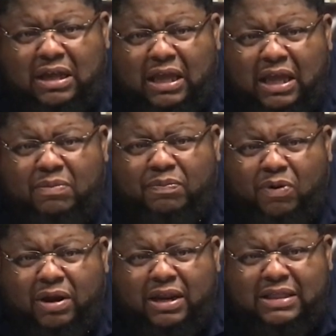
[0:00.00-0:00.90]

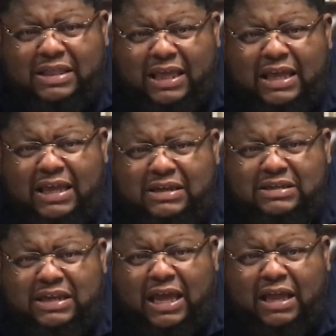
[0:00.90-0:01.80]
important
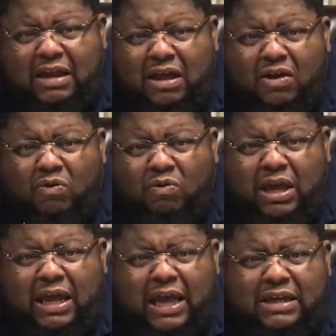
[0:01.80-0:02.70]
things that
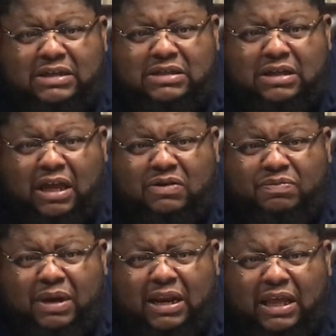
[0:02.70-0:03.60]
we as
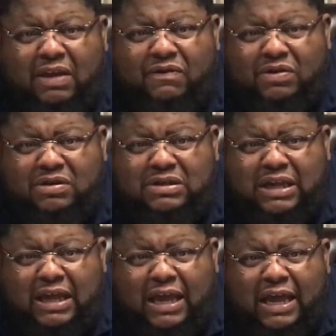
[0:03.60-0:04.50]
believers
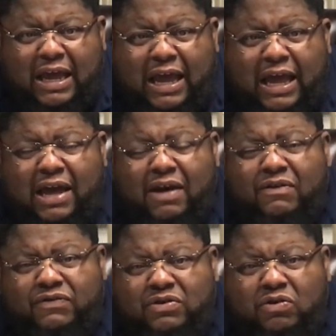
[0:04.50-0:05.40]

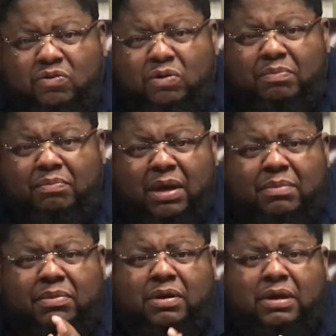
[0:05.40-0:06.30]
have to
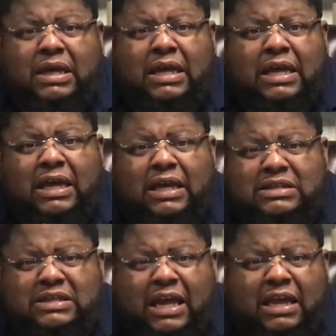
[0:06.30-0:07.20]
remember
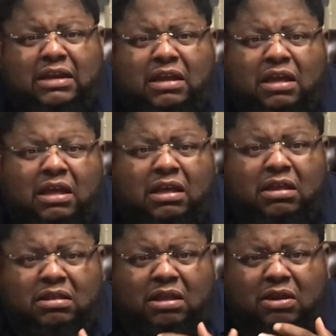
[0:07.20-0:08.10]
is that
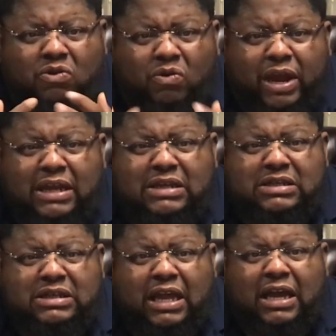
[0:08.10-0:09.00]
the
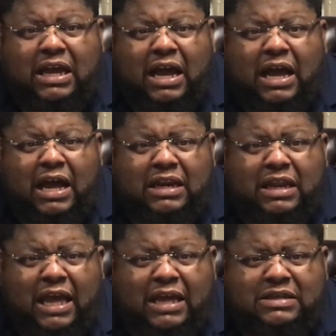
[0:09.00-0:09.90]
grace that God
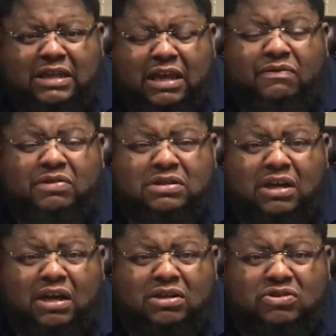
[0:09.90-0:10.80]
has given
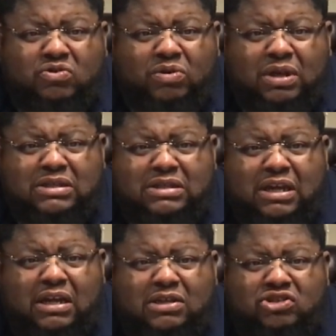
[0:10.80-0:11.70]
to us through his
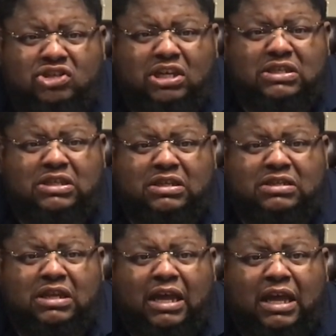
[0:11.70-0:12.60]
son Jesus